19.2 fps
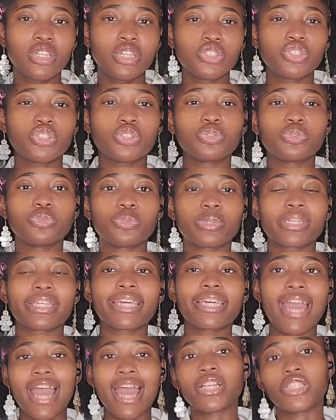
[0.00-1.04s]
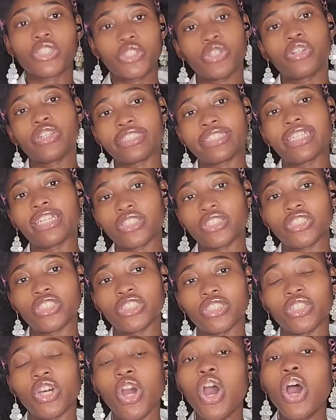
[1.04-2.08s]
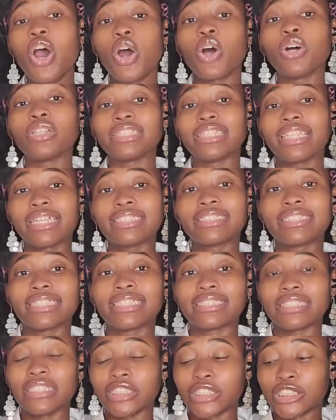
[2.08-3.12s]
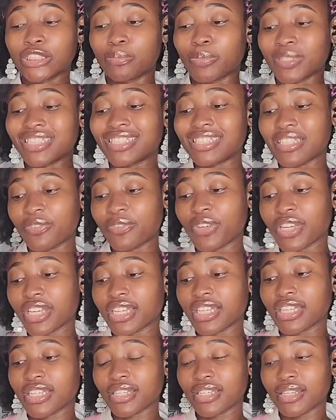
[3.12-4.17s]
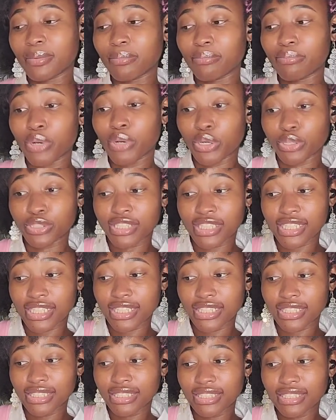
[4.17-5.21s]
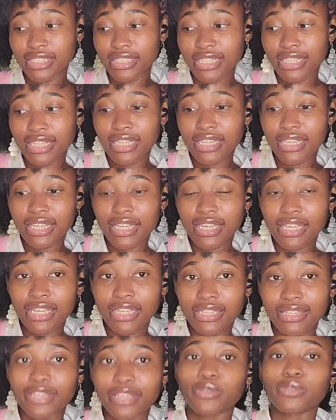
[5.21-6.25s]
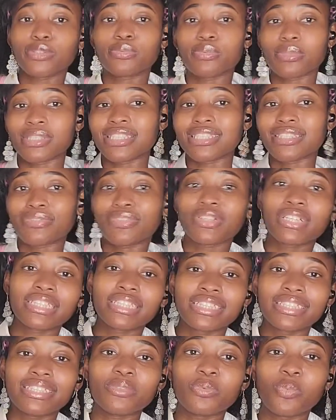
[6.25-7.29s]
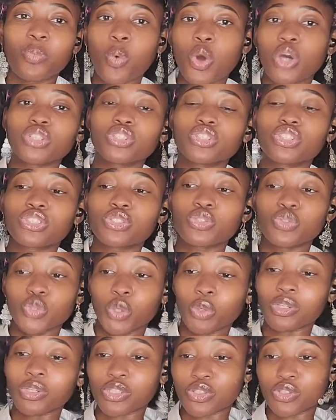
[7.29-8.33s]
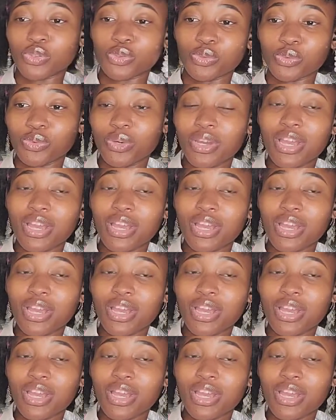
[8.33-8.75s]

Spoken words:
to catch your attention unless it's a specific person that you specifically want to notice you.